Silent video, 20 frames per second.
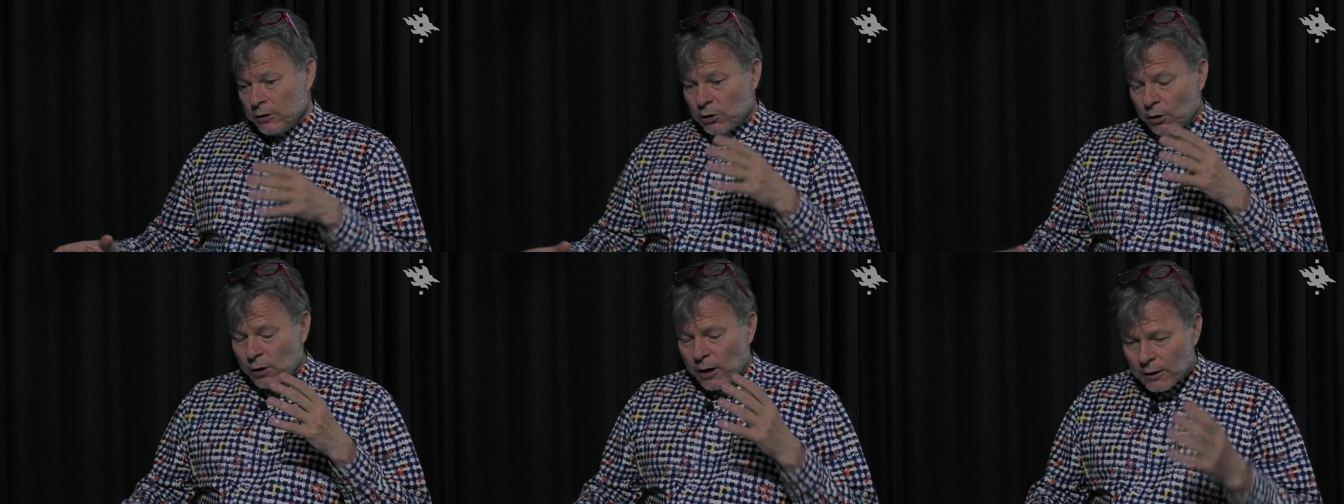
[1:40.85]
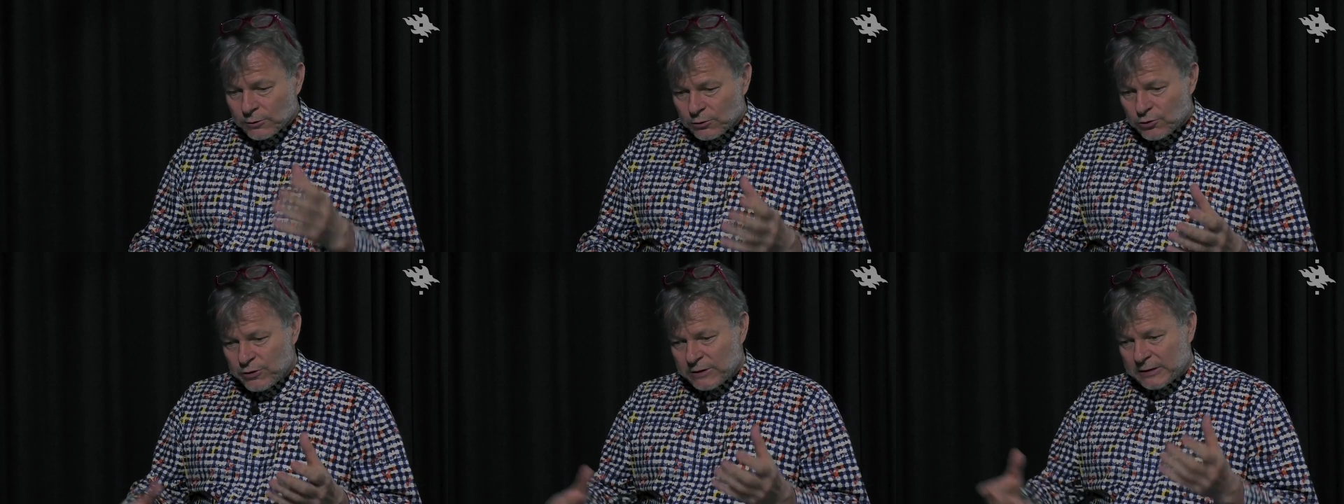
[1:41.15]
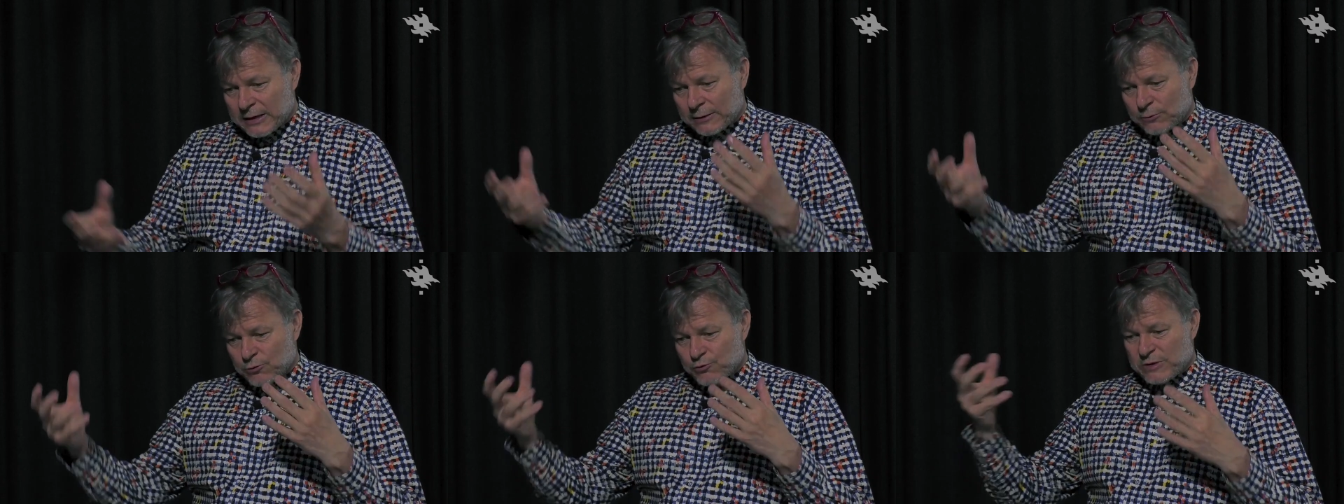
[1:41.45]
the country
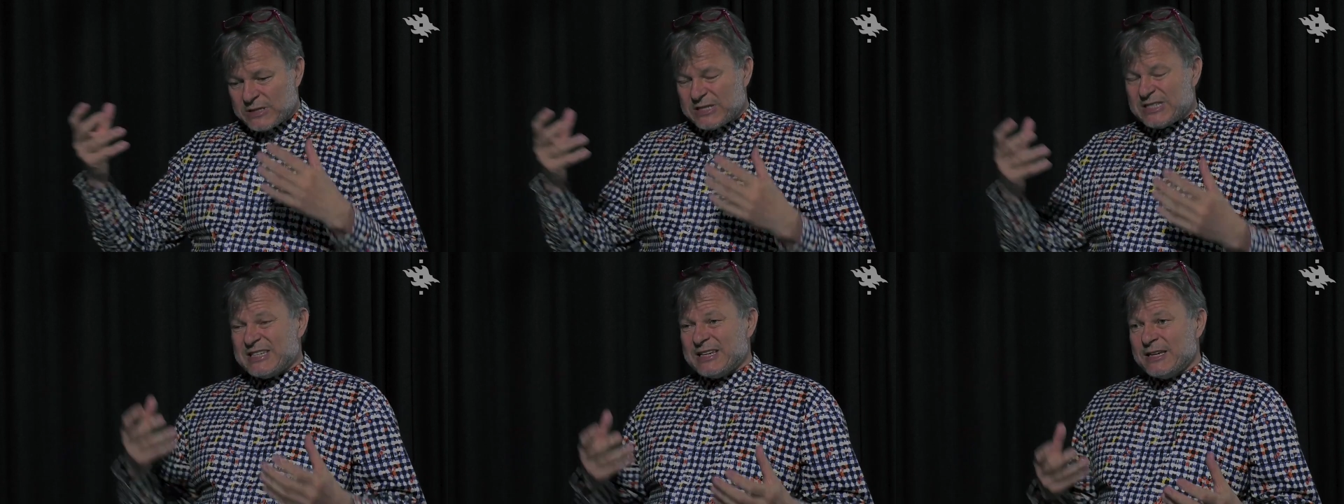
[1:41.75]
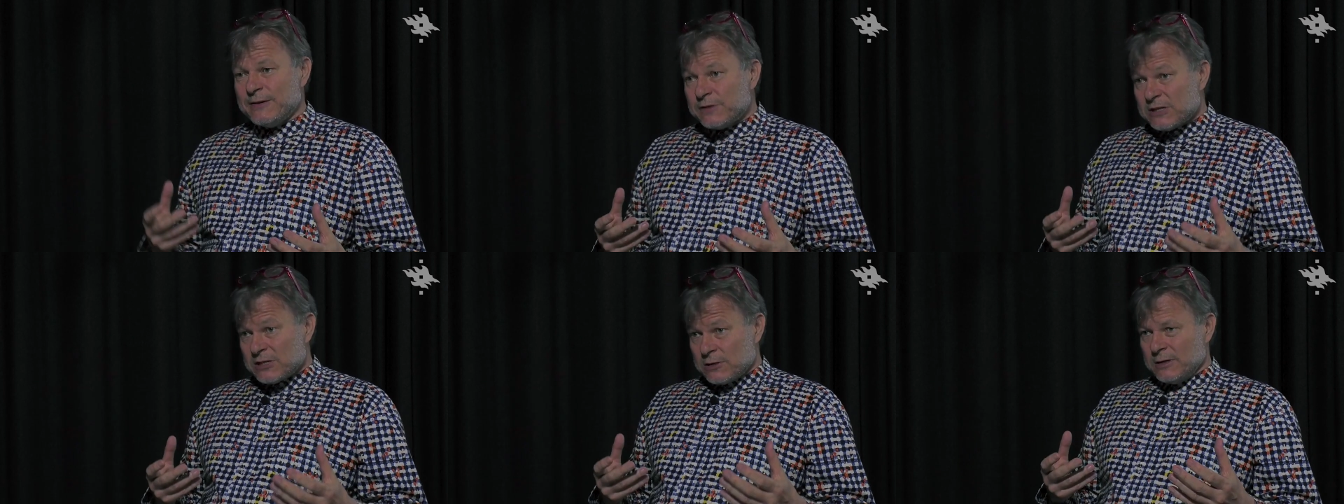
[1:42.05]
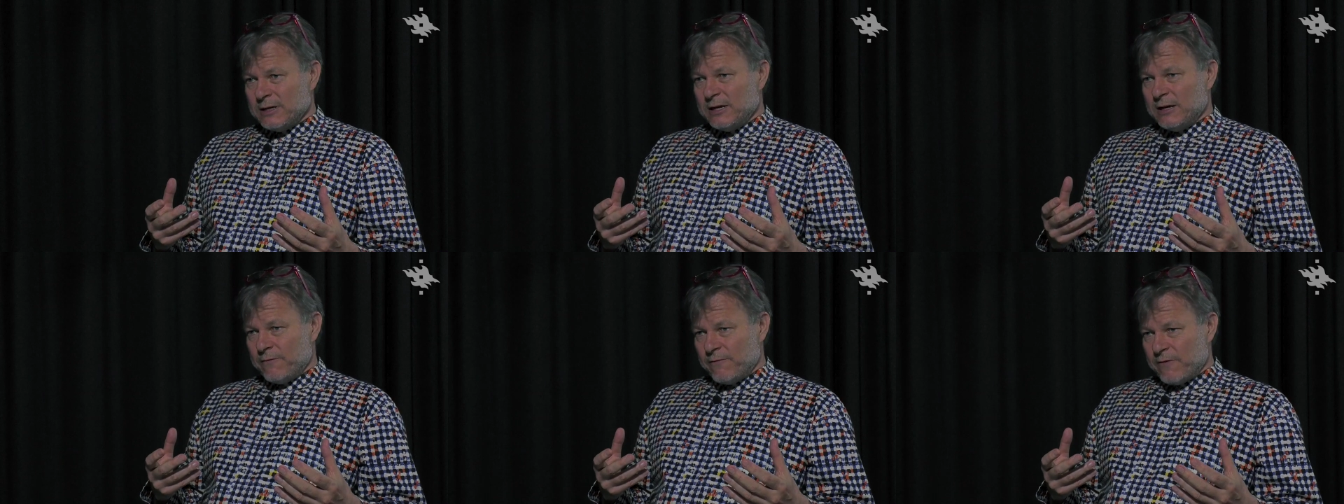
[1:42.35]
that receives the
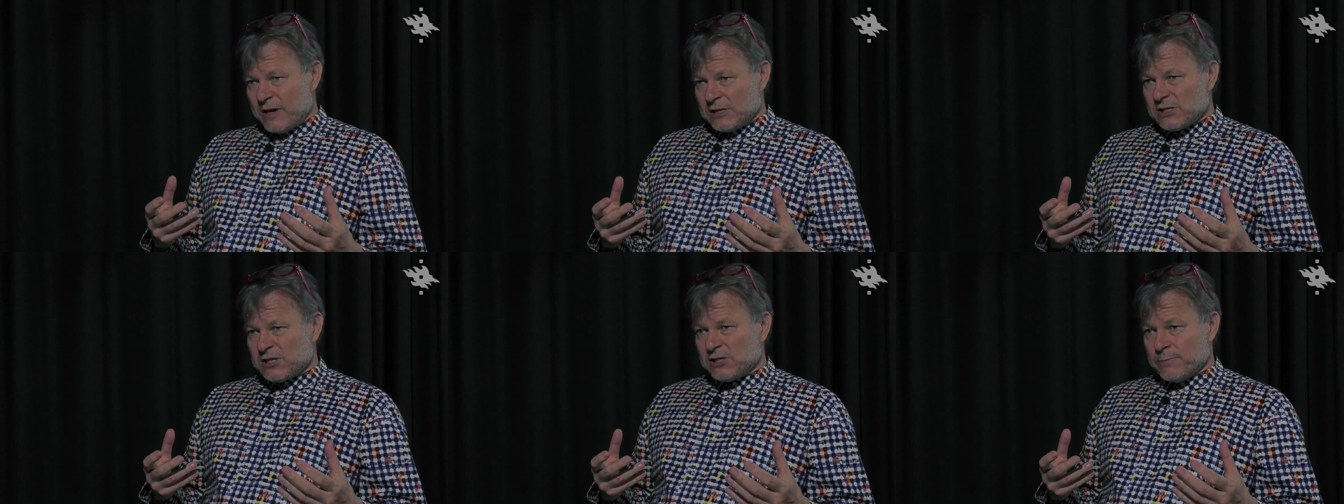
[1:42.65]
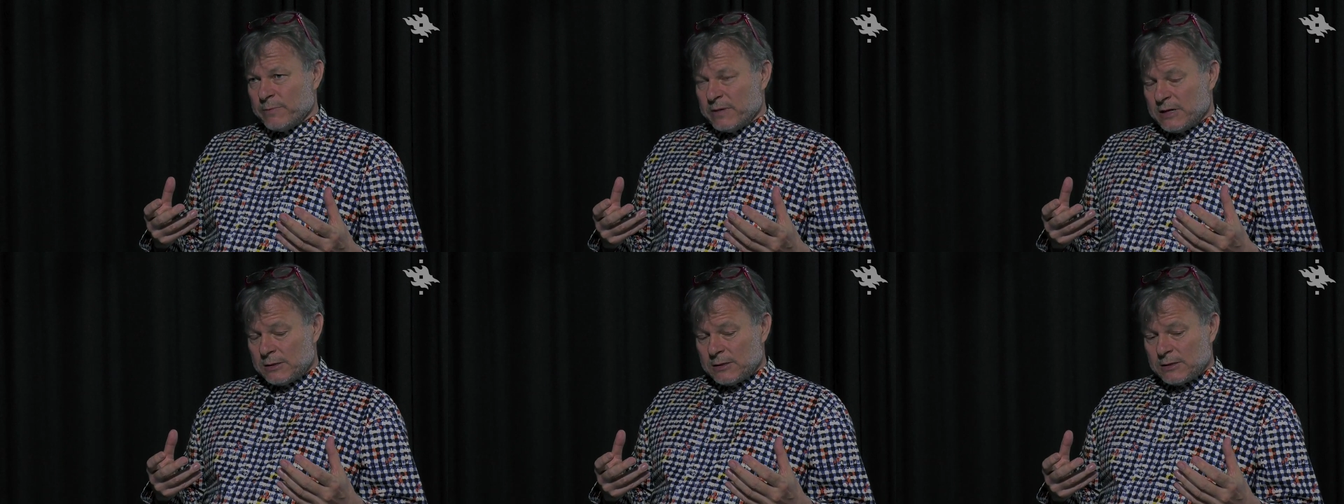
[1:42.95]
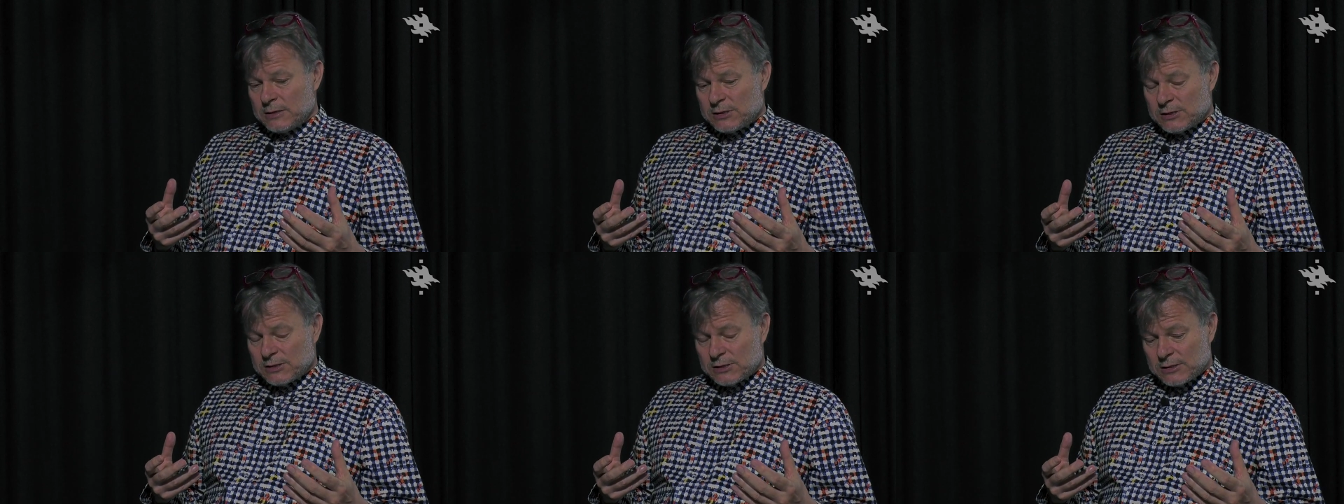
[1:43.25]

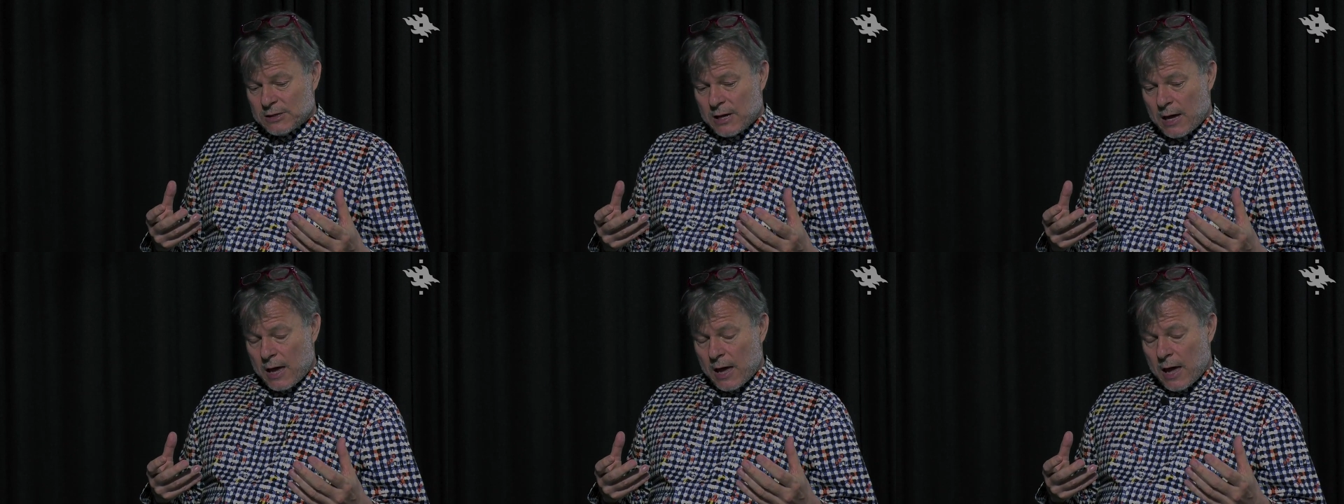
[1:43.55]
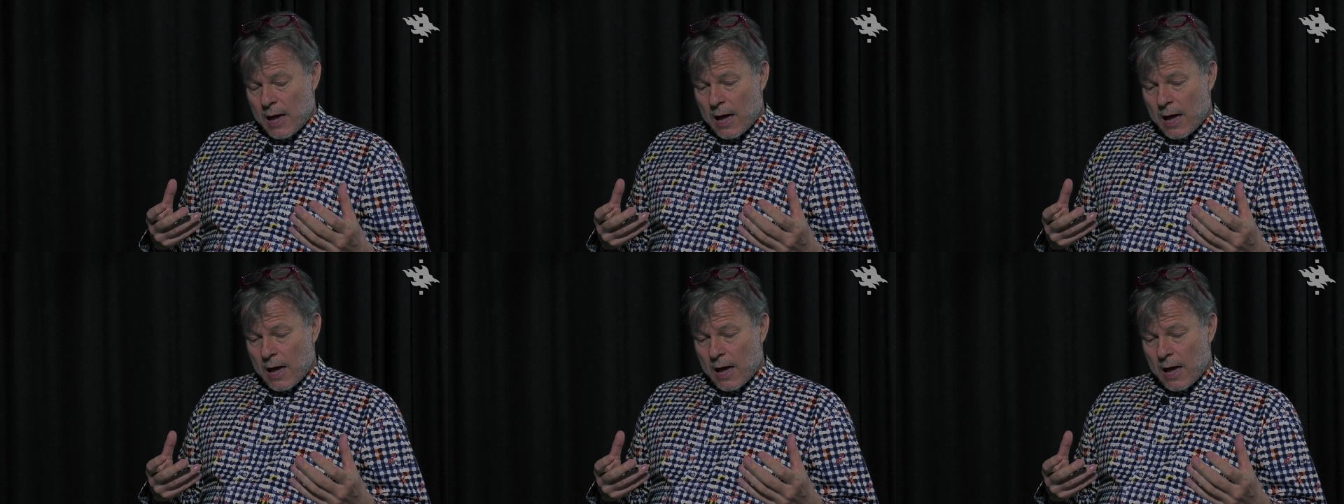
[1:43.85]
investments